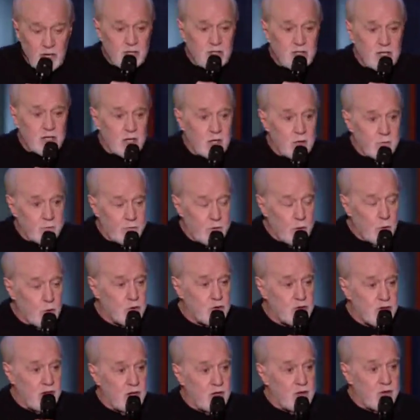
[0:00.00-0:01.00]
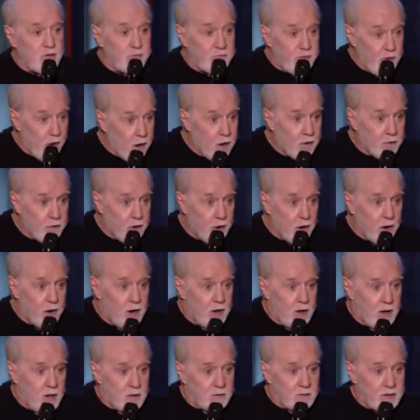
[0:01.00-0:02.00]
just to confuse things
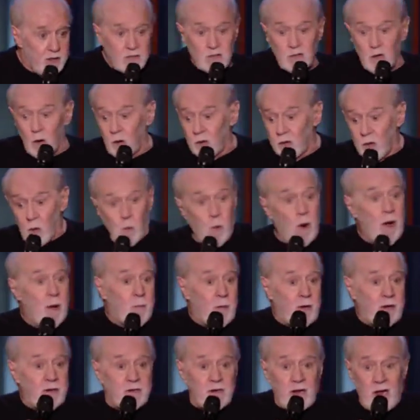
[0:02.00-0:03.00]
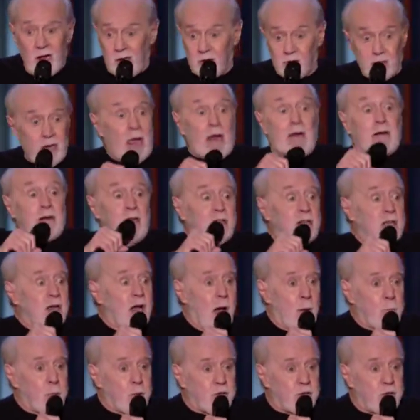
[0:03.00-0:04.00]
further, they told the women exactly
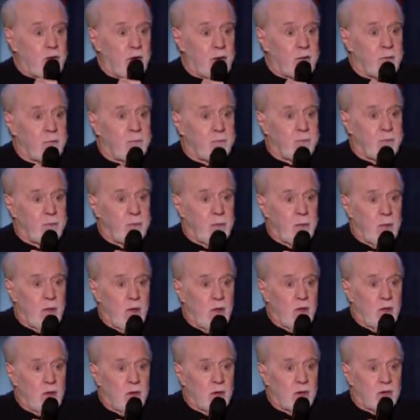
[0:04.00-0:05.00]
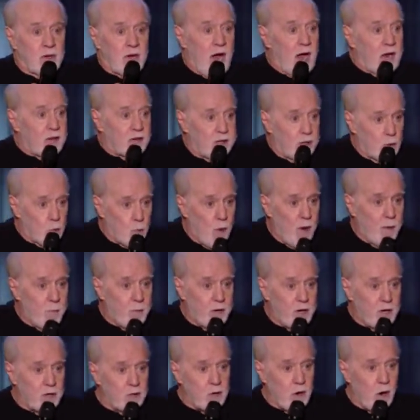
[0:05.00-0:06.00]
the opposite. Catholic
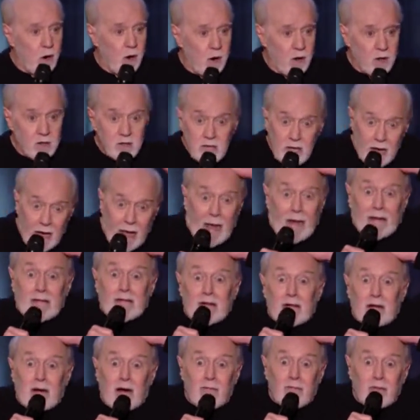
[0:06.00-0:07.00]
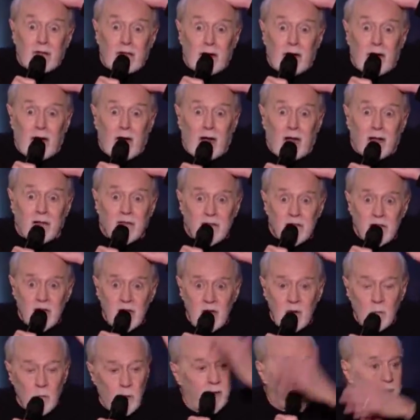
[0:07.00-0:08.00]
women and girls had to cover their heads
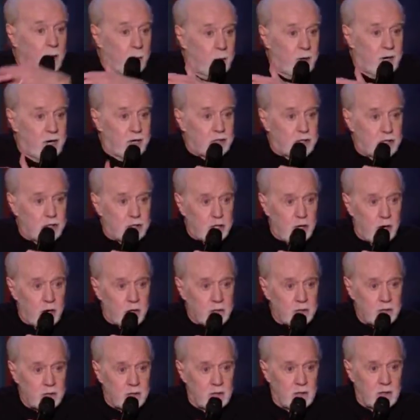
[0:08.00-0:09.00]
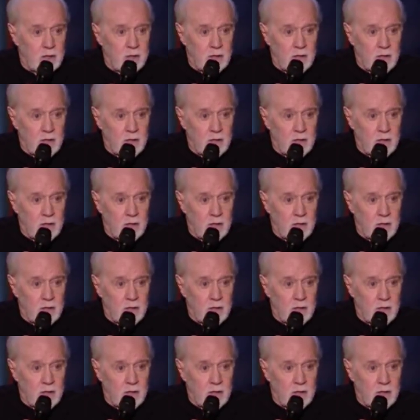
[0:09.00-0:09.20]
when they went into church.